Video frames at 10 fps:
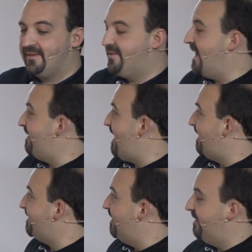
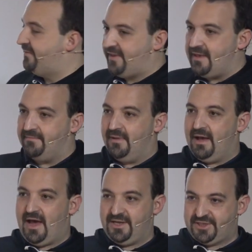that's SIM
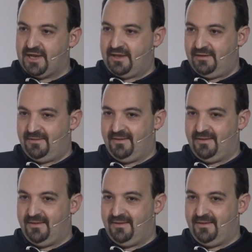hijacking.